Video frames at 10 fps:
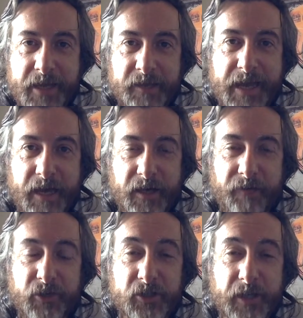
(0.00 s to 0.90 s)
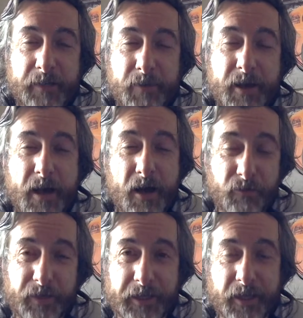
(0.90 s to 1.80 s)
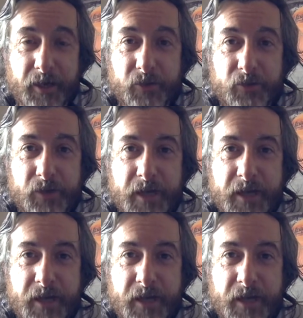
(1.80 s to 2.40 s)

Now, if you've seen my other videos,